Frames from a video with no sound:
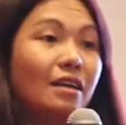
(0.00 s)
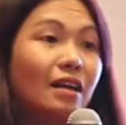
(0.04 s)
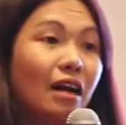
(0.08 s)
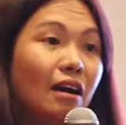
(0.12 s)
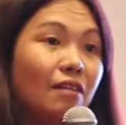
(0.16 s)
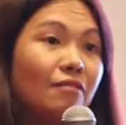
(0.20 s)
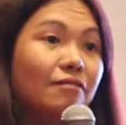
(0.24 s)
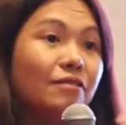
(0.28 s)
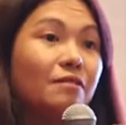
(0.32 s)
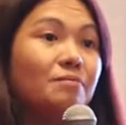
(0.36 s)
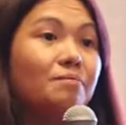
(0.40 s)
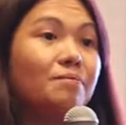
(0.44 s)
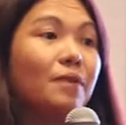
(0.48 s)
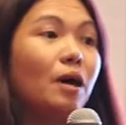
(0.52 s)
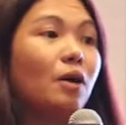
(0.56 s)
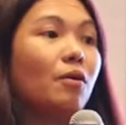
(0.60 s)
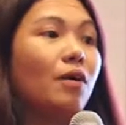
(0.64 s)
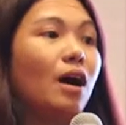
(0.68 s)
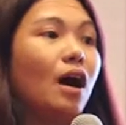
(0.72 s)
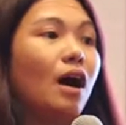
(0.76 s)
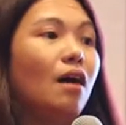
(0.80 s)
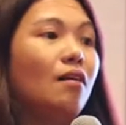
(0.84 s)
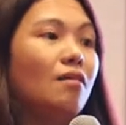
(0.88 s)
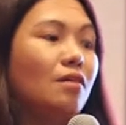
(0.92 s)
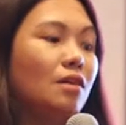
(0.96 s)
together,
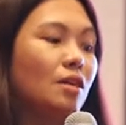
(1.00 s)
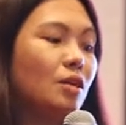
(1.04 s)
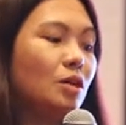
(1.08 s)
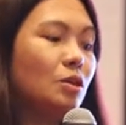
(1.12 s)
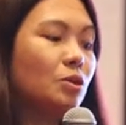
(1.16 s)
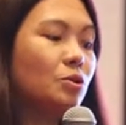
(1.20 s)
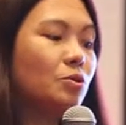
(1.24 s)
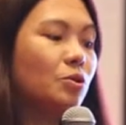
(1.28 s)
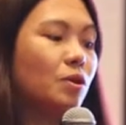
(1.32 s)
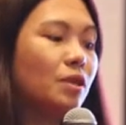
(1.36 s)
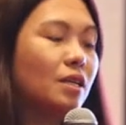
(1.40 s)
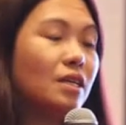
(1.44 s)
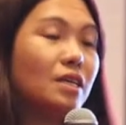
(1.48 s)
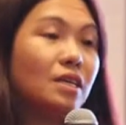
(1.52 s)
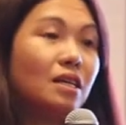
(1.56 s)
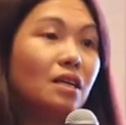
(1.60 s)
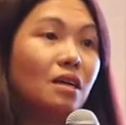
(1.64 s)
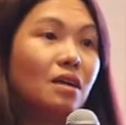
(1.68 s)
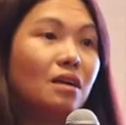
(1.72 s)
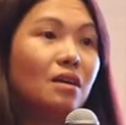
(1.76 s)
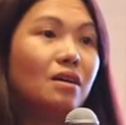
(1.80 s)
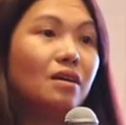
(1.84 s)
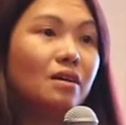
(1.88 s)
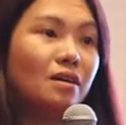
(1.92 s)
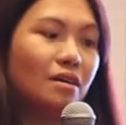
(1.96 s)
but
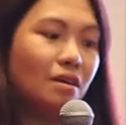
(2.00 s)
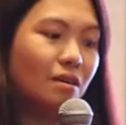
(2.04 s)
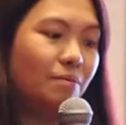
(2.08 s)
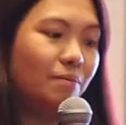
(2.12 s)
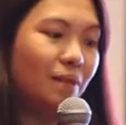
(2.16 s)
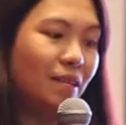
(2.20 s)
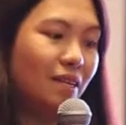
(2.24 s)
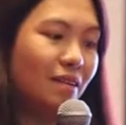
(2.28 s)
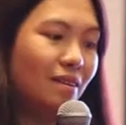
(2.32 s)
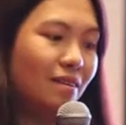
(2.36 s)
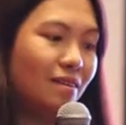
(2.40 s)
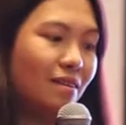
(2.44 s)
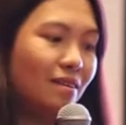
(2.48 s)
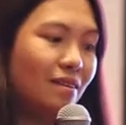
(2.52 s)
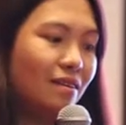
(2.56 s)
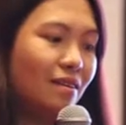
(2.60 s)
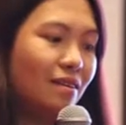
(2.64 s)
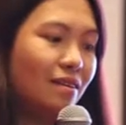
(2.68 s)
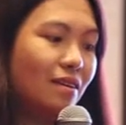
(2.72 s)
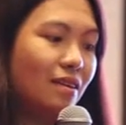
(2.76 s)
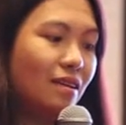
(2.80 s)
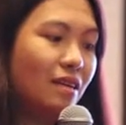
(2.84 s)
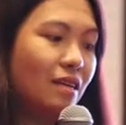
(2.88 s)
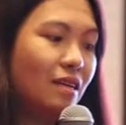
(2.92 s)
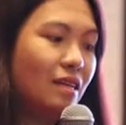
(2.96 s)
it's not
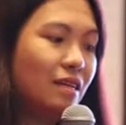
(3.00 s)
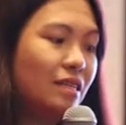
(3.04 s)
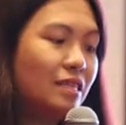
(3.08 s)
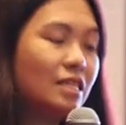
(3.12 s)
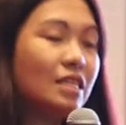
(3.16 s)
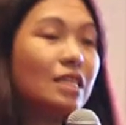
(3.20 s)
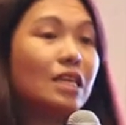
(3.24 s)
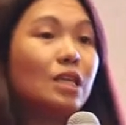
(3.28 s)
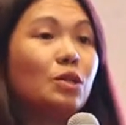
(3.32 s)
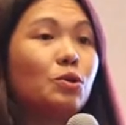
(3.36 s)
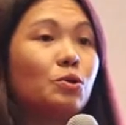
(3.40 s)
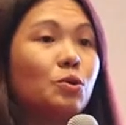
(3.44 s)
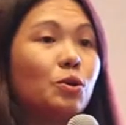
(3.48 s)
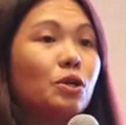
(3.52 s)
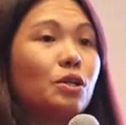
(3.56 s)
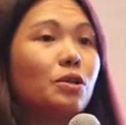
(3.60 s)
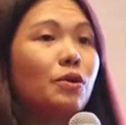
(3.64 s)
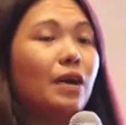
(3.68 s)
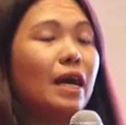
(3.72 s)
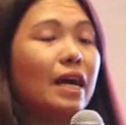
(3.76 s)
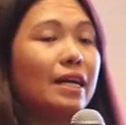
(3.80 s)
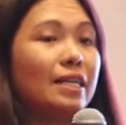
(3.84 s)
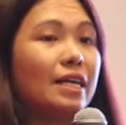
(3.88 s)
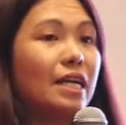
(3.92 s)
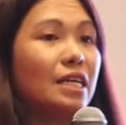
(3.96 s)
just a
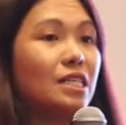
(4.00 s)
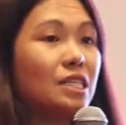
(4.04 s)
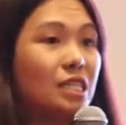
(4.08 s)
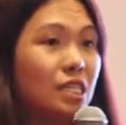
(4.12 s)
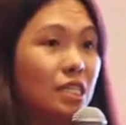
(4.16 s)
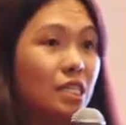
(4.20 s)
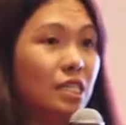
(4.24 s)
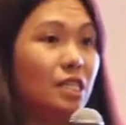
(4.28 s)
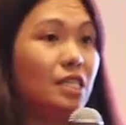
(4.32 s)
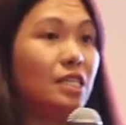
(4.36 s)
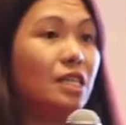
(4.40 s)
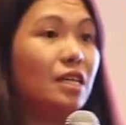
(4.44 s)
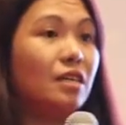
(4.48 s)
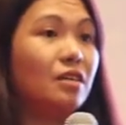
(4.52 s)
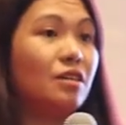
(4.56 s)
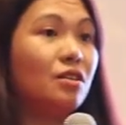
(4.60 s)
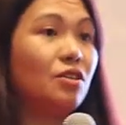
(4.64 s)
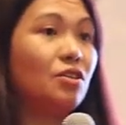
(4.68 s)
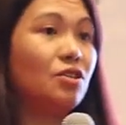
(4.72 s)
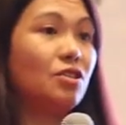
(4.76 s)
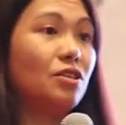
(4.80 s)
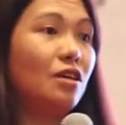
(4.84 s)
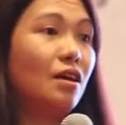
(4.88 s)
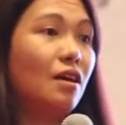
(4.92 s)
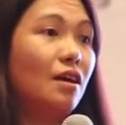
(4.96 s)
simple integration of
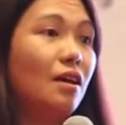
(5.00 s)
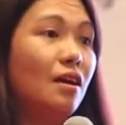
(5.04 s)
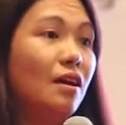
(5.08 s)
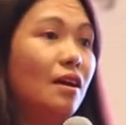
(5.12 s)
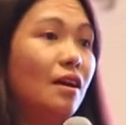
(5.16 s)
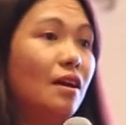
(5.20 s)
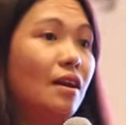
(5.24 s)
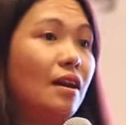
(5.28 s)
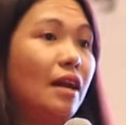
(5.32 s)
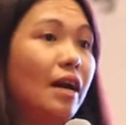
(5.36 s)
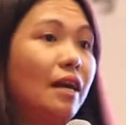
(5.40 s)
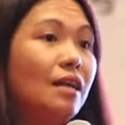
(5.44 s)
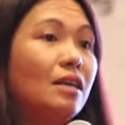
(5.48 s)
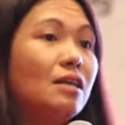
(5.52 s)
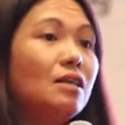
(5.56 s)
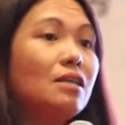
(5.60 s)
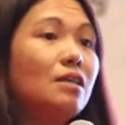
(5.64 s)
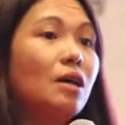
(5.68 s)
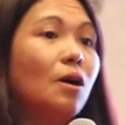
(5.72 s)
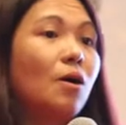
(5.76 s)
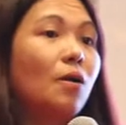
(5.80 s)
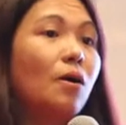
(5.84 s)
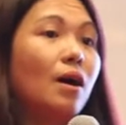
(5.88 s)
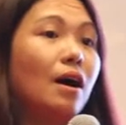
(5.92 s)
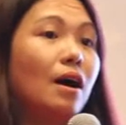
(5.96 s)
both reports.
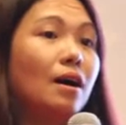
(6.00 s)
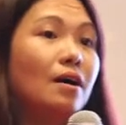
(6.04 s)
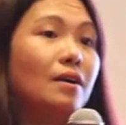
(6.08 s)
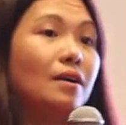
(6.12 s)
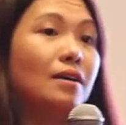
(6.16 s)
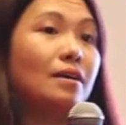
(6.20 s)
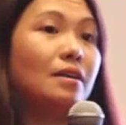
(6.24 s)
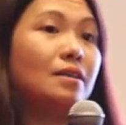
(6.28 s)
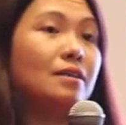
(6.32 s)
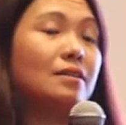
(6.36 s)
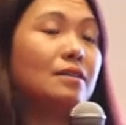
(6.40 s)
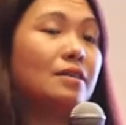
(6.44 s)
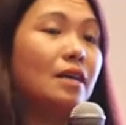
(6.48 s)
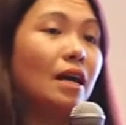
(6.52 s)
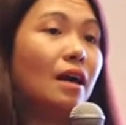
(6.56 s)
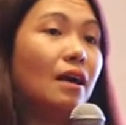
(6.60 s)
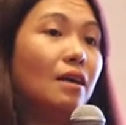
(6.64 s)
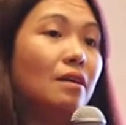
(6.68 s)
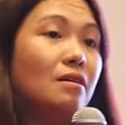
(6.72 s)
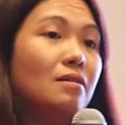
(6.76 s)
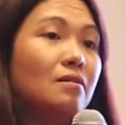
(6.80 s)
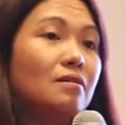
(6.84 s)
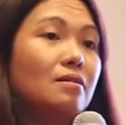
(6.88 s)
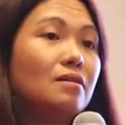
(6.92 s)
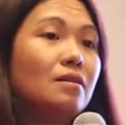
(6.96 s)
Actually,
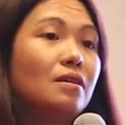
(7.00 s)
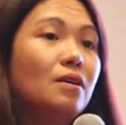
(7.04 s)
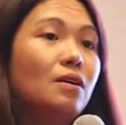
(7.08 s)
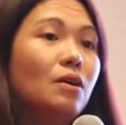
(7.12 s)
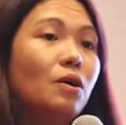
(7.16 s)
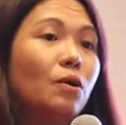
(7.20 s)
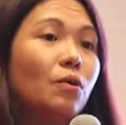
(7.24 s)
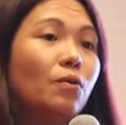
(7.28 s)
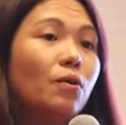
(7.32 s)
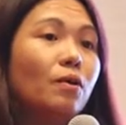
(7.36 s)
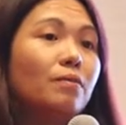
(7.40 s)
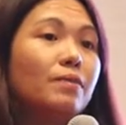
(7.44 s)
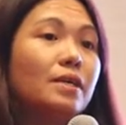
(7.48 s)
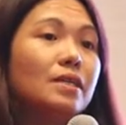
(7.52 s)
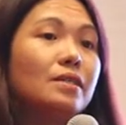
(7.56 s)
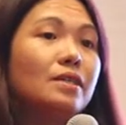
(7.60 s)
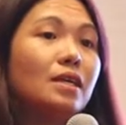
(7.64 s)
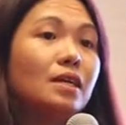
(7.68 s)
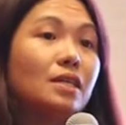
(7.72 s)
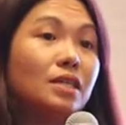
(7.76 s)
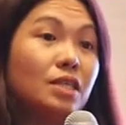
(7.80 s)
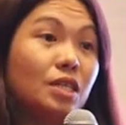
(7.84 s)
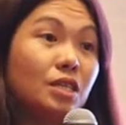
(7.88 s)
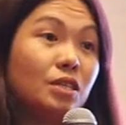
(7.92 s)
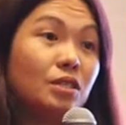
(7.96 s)
what it
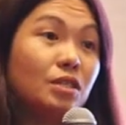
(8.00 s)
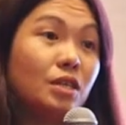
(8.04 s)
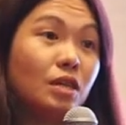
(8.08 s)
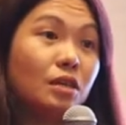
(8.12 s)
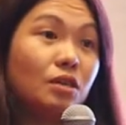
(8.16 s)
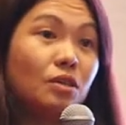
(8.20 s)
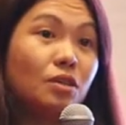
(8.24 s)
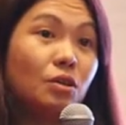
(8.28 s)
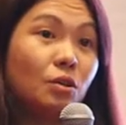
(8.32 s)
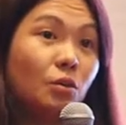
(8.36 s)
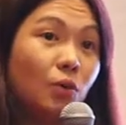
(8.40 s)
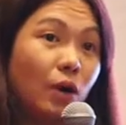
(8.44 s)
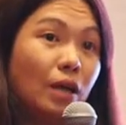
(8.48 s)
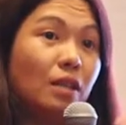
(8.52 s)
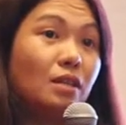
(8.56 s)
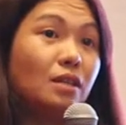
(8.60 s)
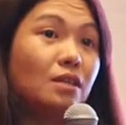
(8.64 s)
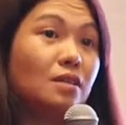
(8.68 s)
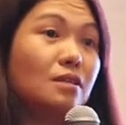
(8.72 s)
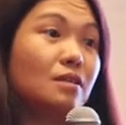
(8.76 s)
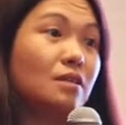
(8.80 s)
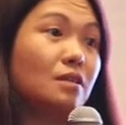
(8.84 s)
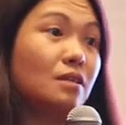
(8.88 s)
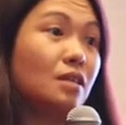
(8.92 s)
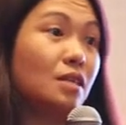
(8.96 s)
needs to show
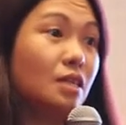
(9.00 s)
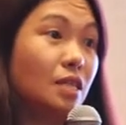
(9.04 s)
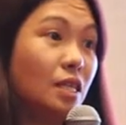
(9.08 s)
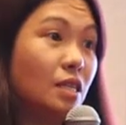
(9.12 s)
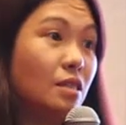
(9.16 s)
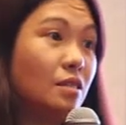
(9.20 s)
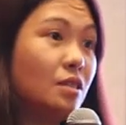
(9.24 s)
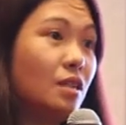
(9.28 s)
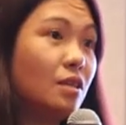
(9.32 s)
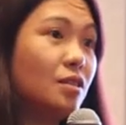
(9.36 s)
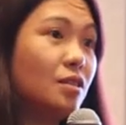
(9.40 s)
is that